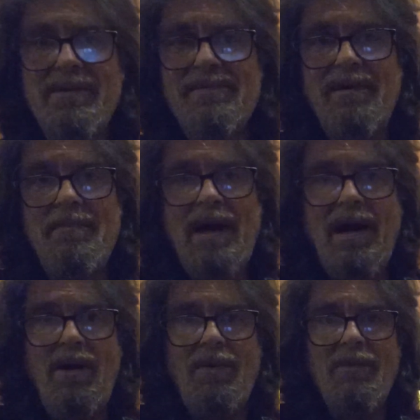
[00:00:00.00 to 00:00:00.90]

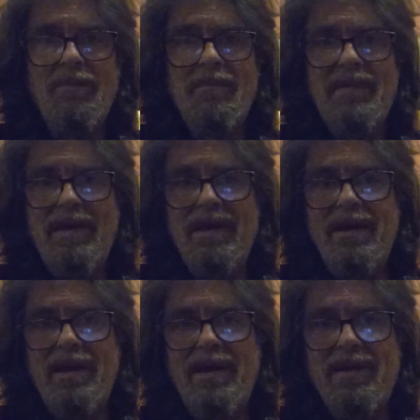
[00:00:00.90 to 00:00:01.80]
somehow
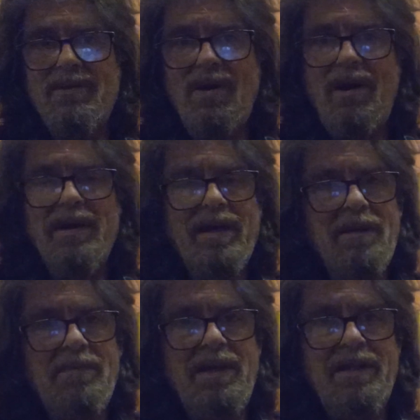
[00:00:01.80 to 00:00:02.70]
it dawned
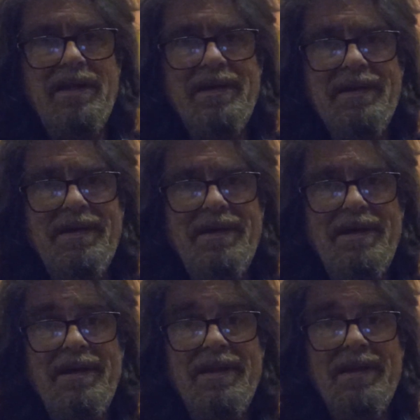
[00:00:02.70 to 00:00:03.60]
on me that
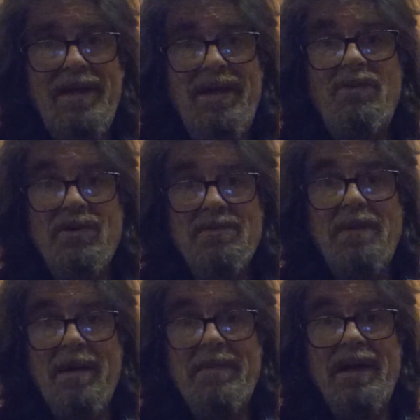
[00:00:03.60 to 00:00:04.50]
he was
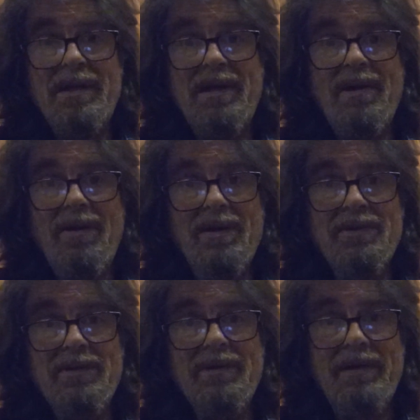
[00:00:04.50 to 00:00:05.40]
my main
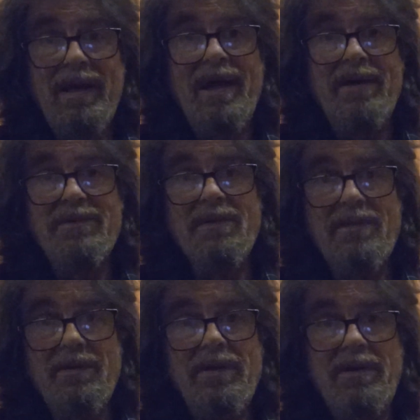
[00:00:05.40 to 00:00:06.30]
character as a
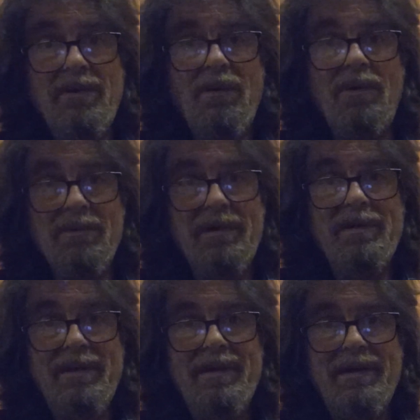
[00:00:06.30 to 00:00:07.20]
30 year old.
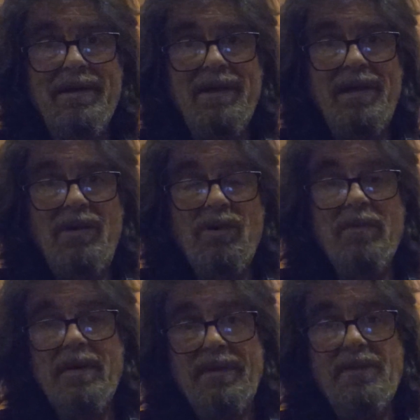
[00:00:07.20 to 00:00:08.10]
He would
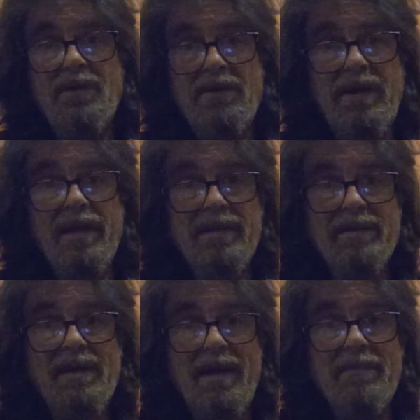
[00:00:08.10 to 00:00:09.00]
have been 30 at the
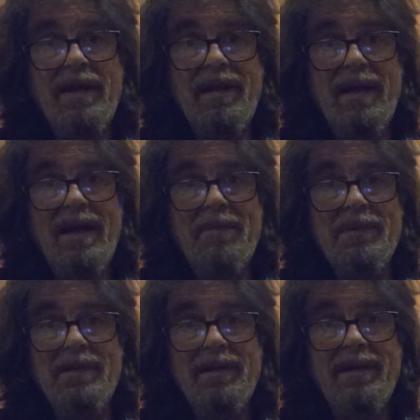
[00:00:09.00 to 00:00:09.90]
time that
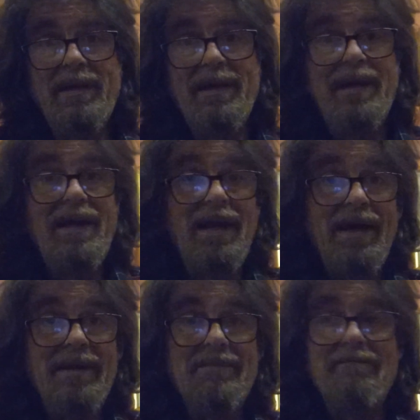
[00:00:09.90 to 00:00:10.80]
happened.
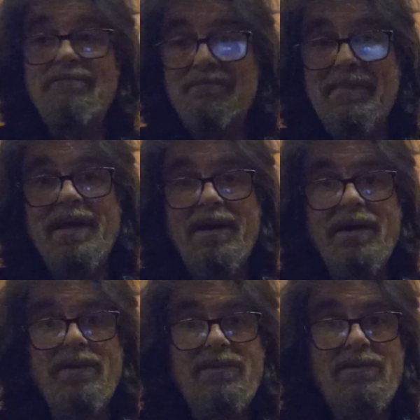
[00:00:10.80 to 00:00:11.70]
And
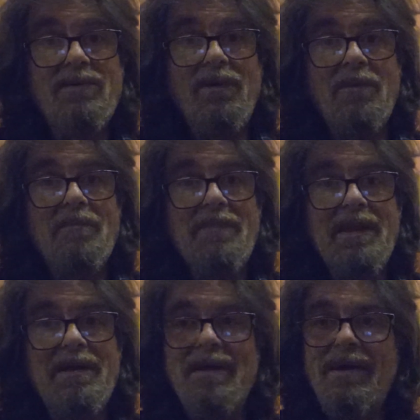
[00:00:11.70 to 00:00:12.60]
so,
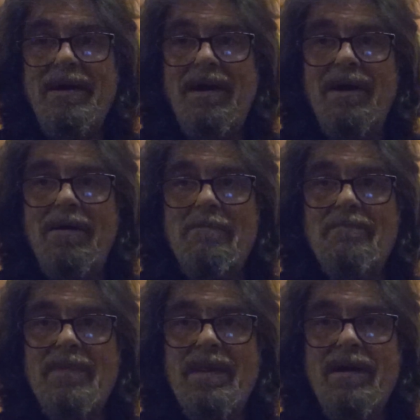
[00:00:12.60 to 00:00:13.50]

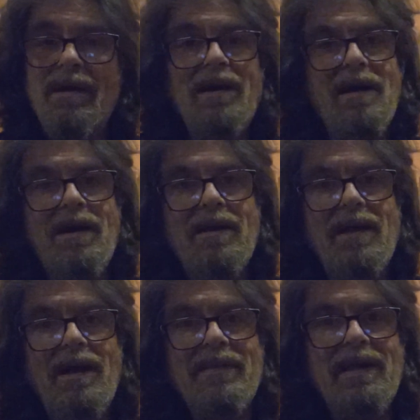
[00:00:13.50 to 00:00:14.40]
um,
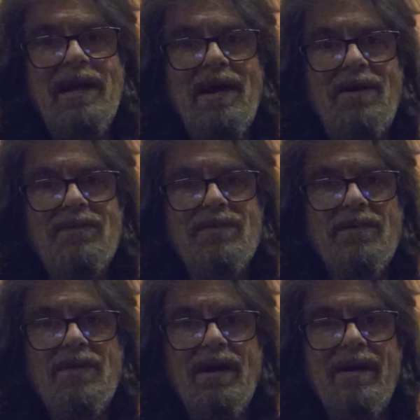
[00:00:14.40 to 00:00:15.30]
and then I
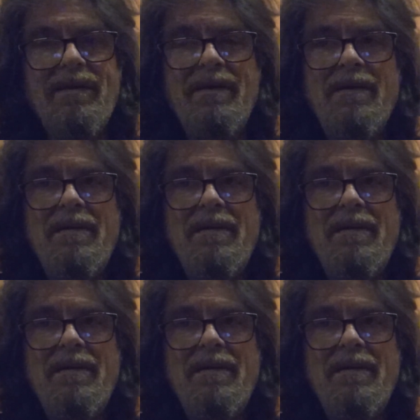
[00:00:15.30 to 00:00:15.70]
also thought,